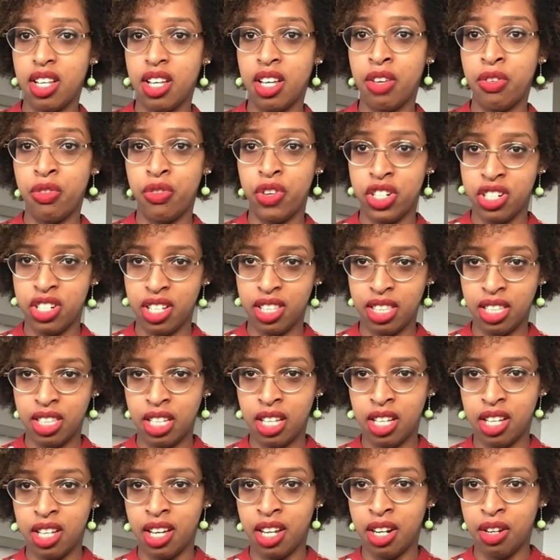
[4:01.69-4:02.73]

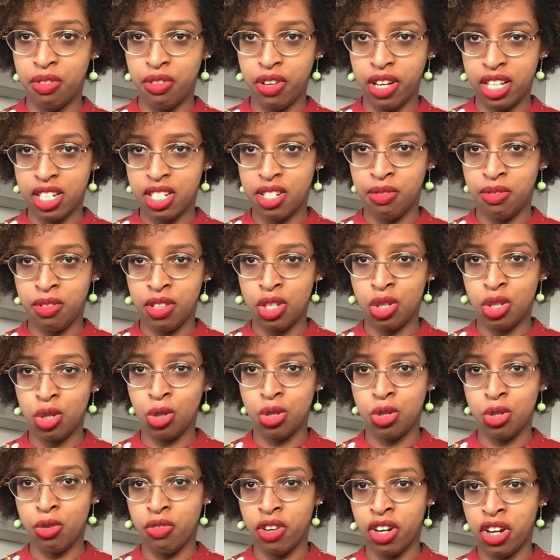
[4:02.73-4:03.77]
efficiently and effectively is
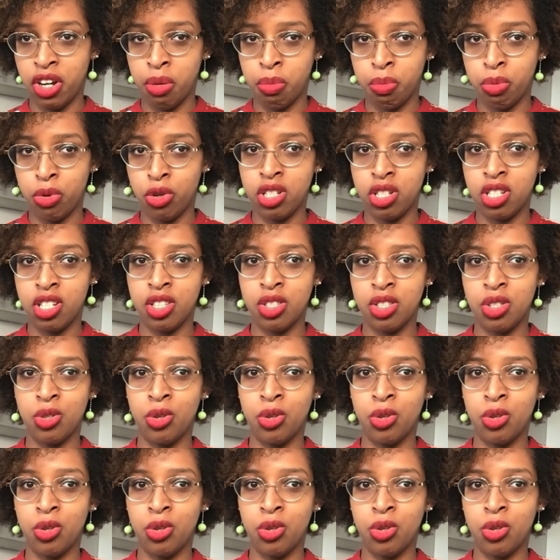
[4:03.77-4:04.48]
also very important.